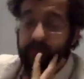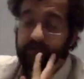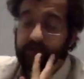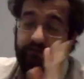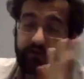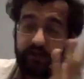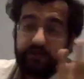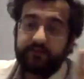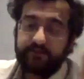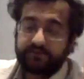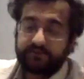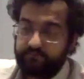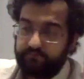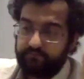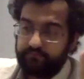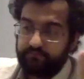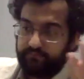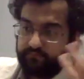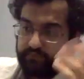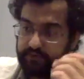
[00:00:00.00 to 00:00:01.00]
the greatest
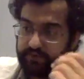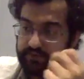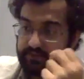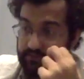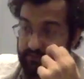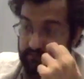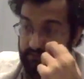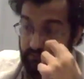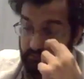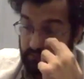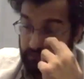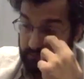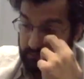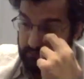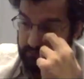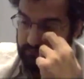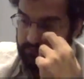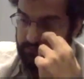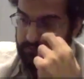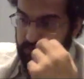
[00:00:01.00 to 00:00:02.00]
person in the
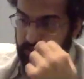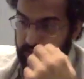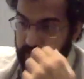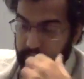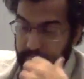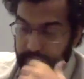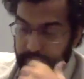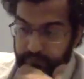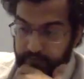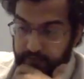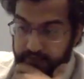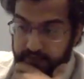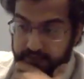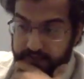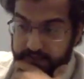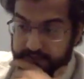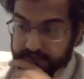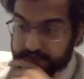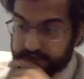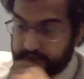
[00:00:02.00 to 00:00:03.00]
world
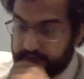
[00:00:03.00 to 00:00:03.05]
is